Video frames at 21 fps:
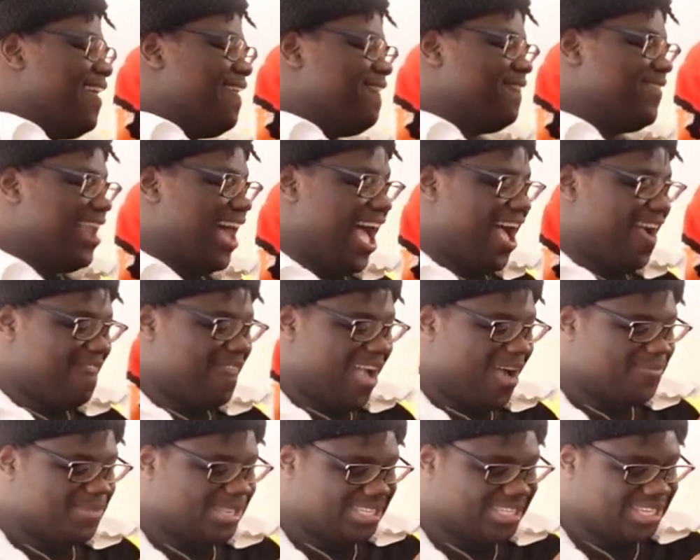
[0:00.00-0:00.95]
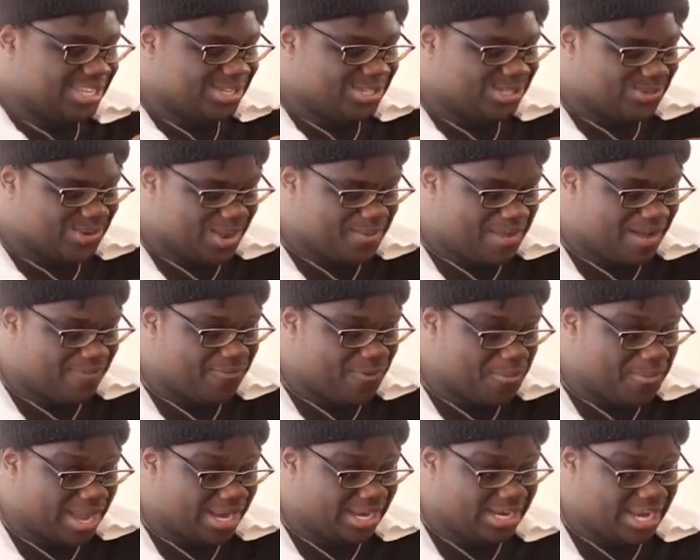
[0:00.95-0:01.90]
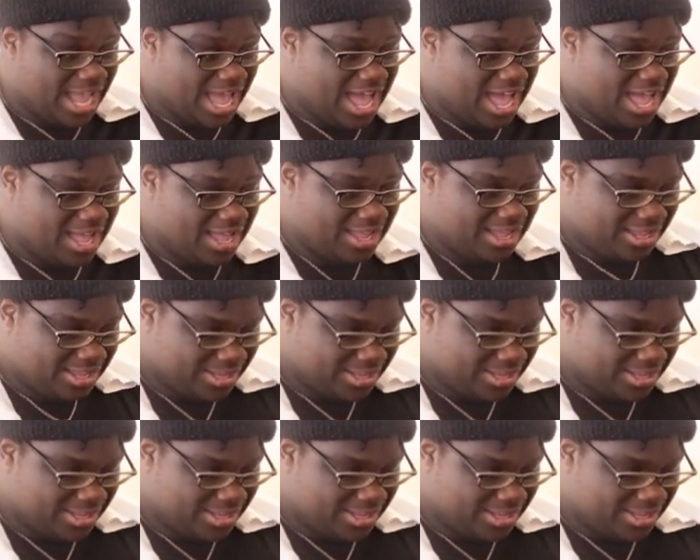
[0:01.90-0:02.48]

But all right, man, I'm gonna see you, twin. My phone about to die.